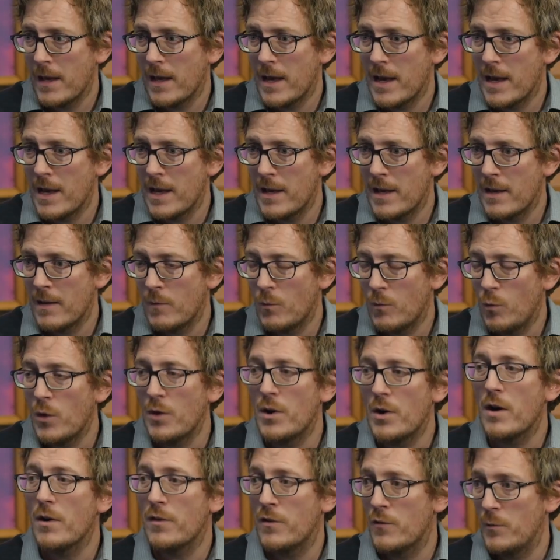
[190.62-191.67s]

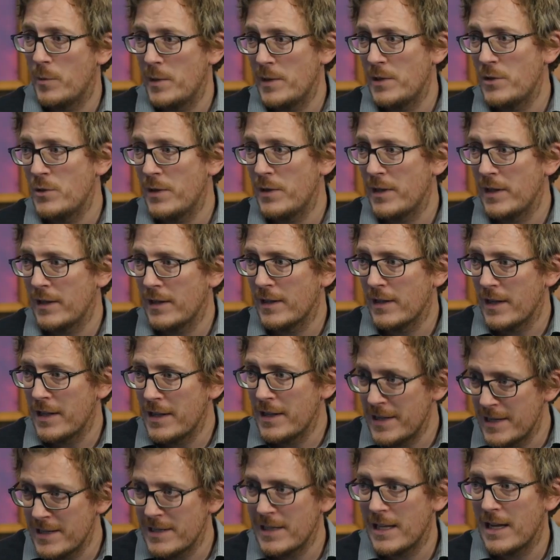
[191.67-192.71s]
What on earth have we been doing
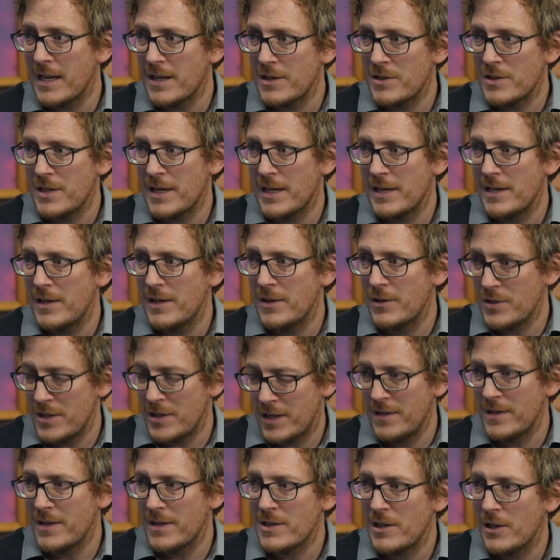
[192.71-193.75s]
in these last 9
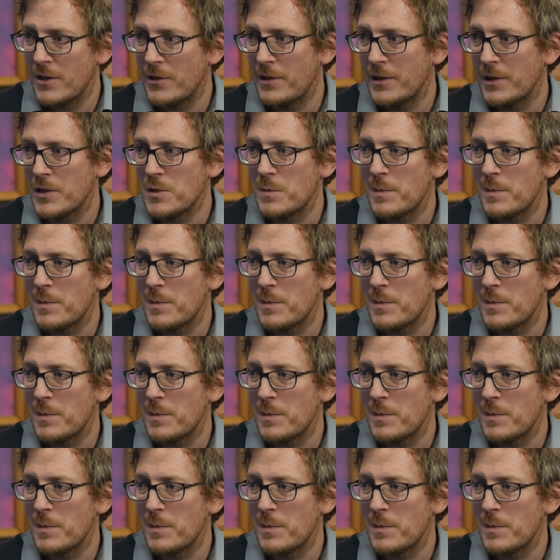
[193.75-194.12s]
years in this learning